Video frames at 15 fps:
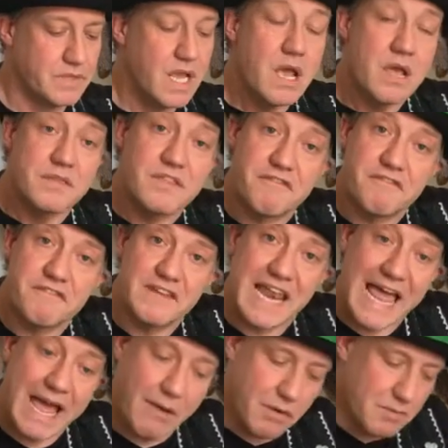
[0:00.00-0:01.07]
The
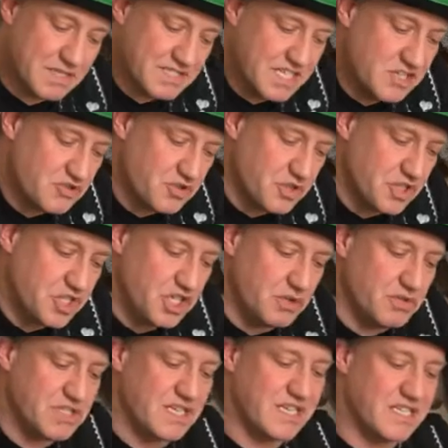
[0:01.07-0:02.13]
flour must introduce
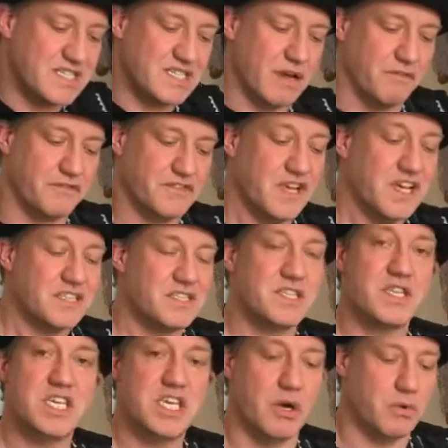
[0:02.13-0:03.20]
itself to the
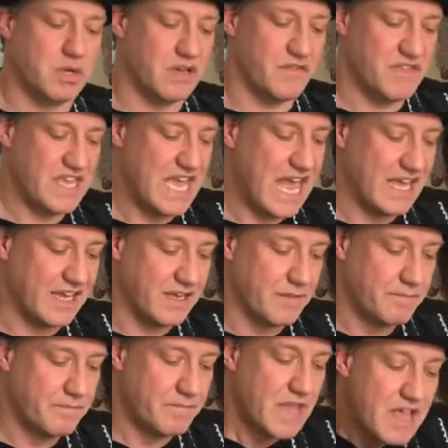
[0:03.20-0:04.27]
yolk of the egg.
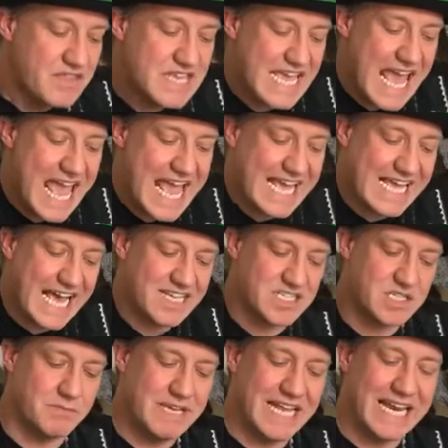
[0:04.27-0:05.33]
The egg has to
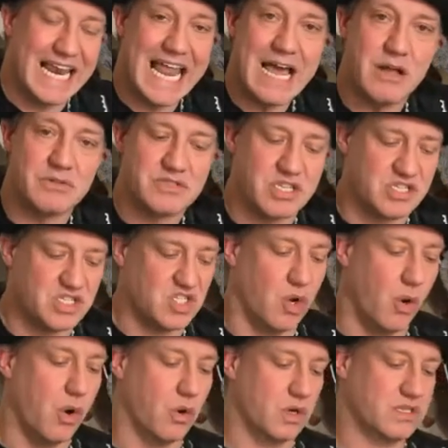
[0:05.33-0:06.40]
be allowed to
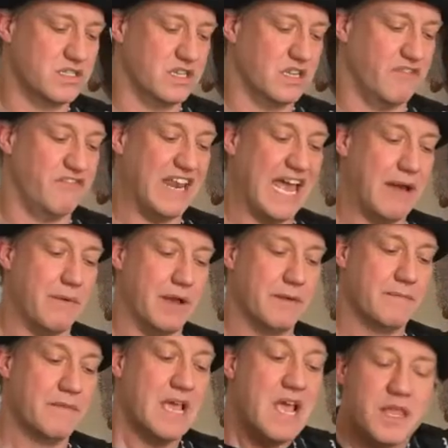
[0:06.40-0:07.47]
talk to the flour.
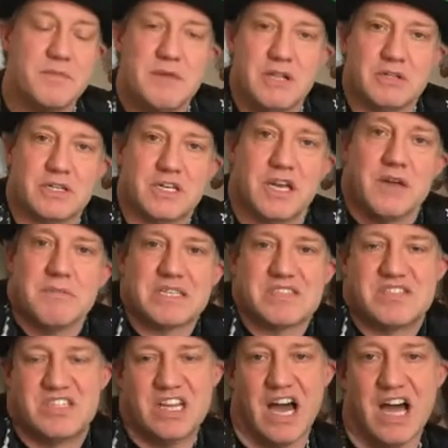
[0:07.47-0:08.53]
And the milk must
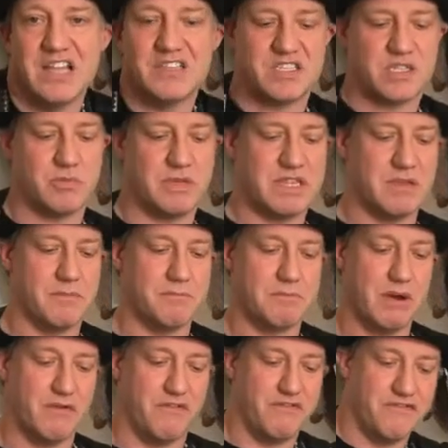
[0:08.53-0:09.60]
dance with them
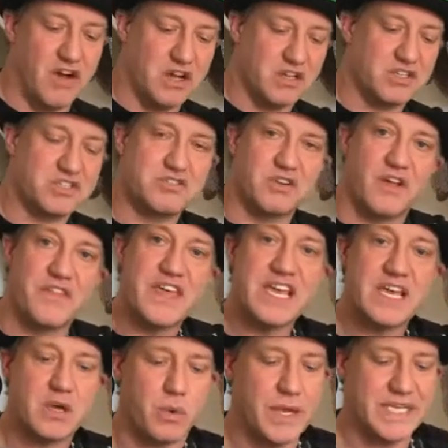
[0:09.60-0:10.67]
both, foxtrot, then
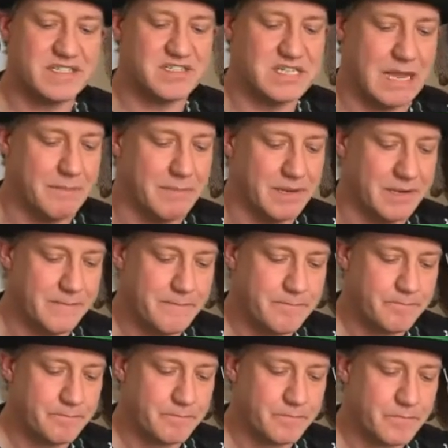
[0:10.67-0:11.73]
quickstep.
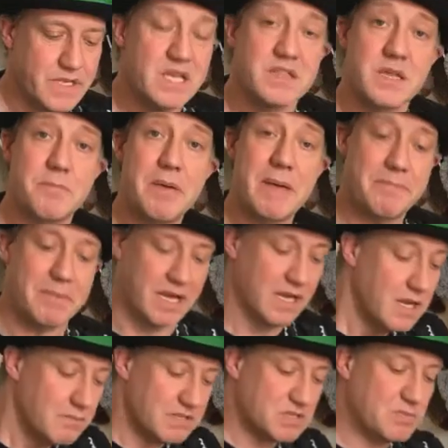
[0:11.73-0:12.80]
The pepper
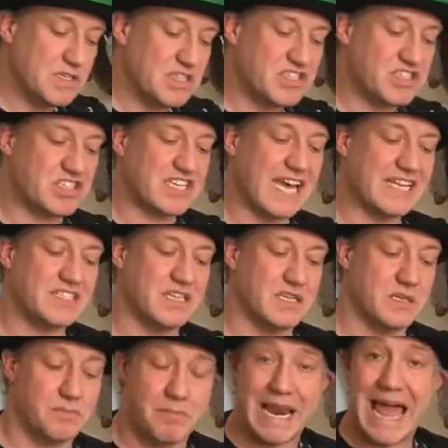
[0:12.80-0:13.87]
must be scattered
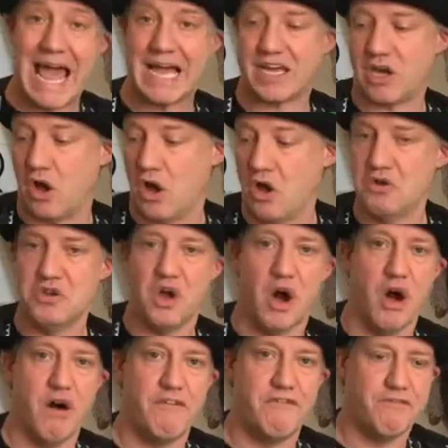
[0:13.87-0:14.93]
black on
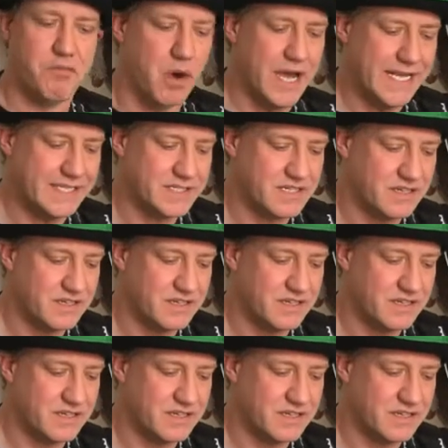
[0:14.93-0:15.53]
off-white.